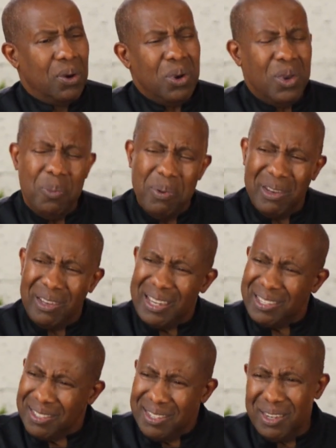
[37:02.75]
Who have you been
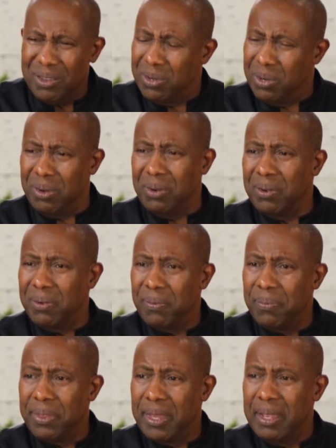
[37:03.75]
listening to?
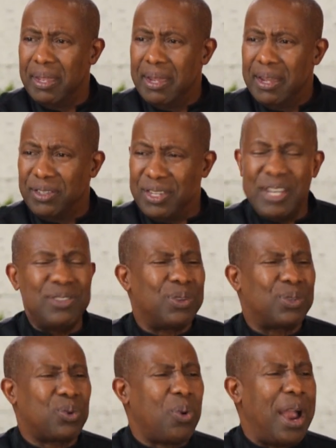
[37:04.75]

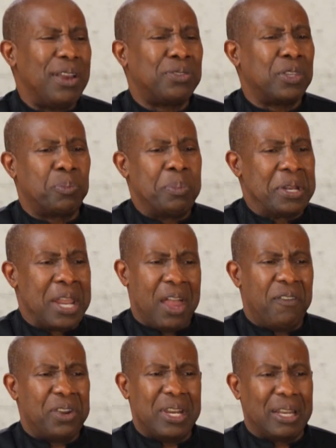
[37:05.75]
Jesus Christ has been
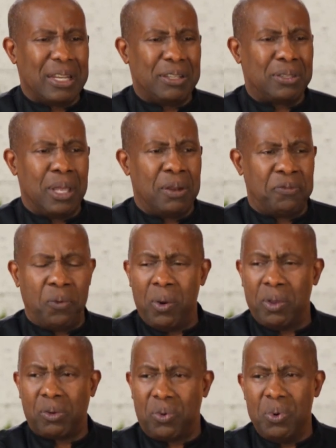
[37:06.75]
evidently set
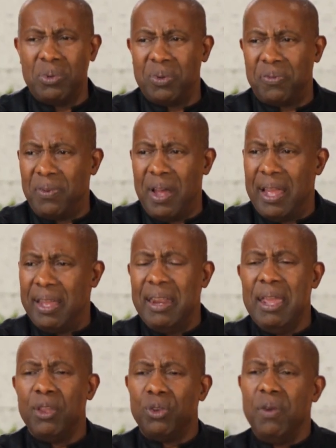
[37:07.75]
forth
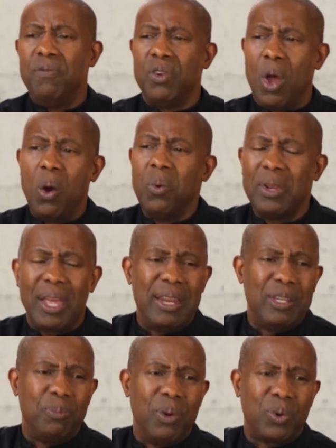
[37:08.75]
crucified. You've known
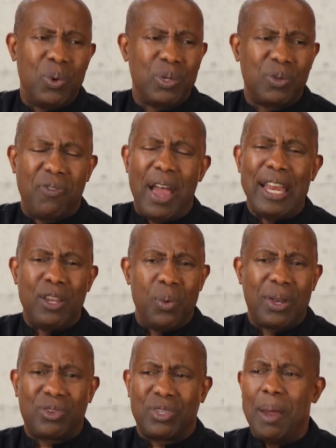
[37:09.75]
that he's been crucified.
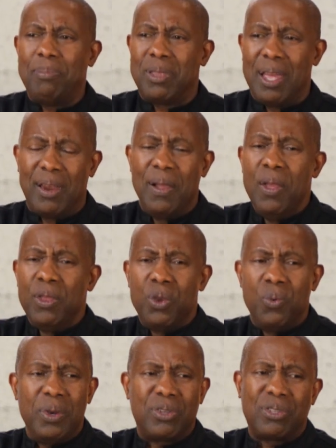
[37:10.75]
You accept that.
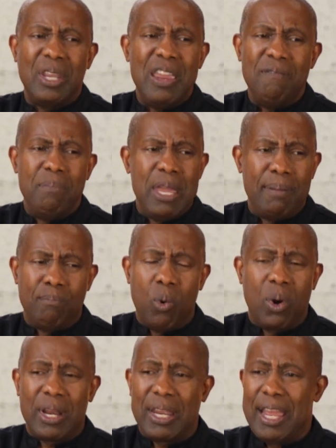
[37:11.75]
You receive being
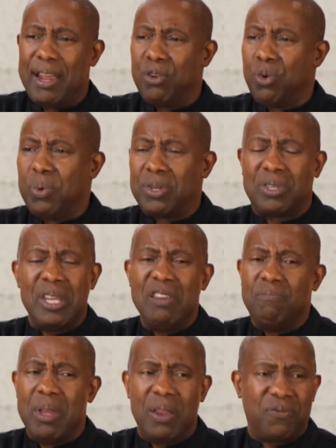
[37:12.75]
born again. You
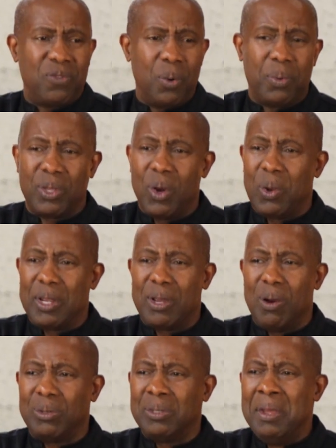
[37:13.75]
receive being filled with the Holy
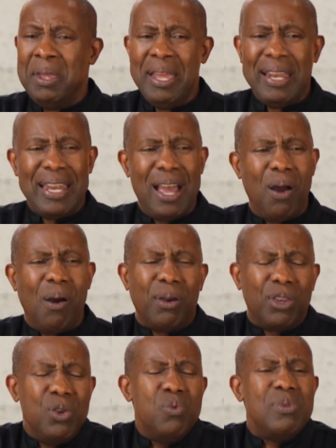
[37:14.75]
Ghost. Now,
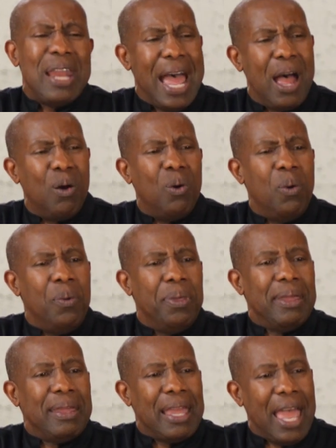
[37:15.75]
are you now
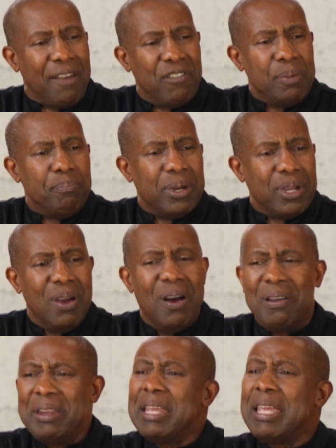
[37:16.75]
having
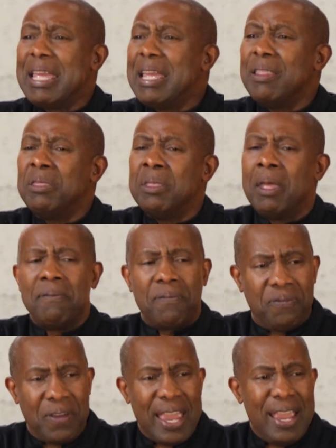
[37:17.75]
begun in
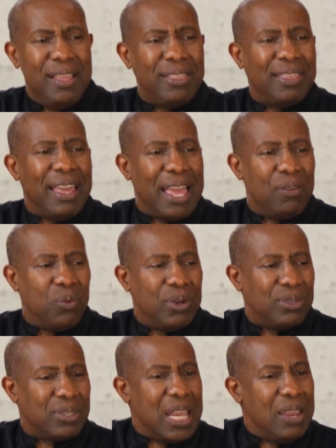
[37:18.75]
faith and
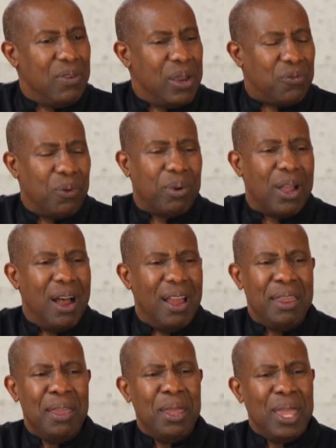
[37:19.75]
receiving from
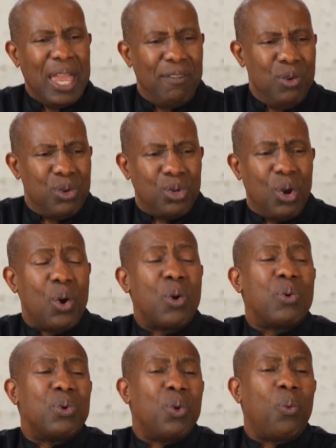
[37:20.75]
God? Have you
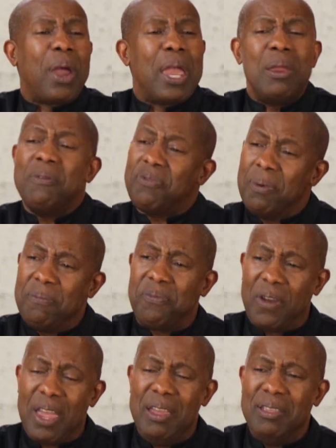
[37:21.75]
turned away from
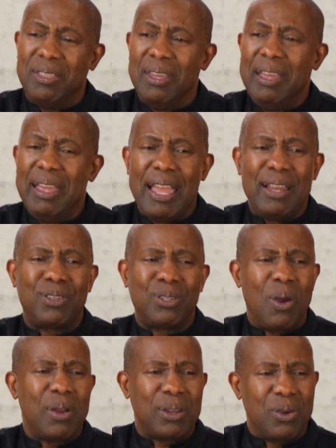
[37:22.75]
faith and
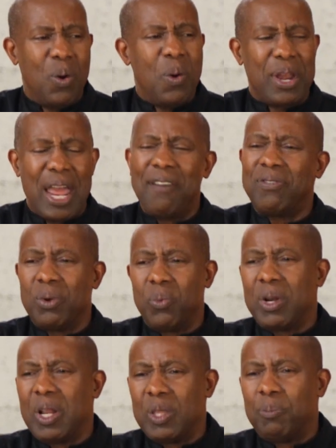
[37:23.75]
started going after
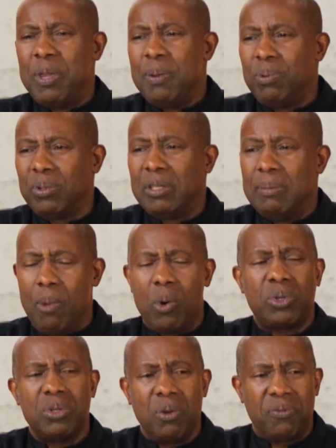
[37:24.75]
what other people's
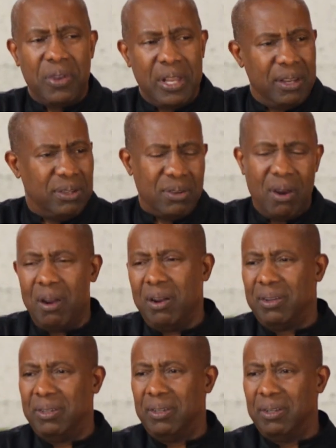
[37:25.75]
emotional feelings
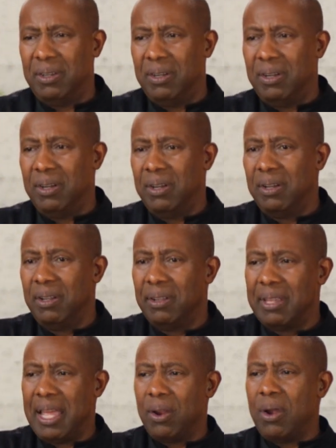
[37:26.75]
are
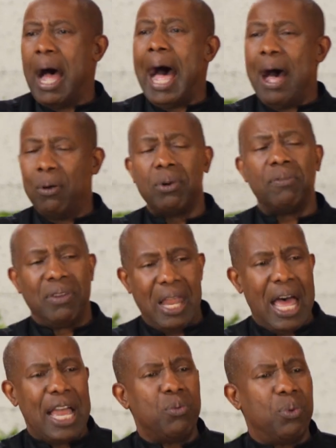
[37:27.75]
that are out of
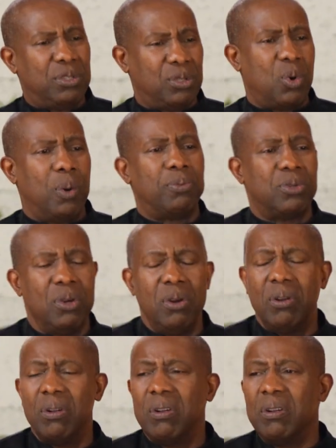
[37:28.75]
line with Scripture?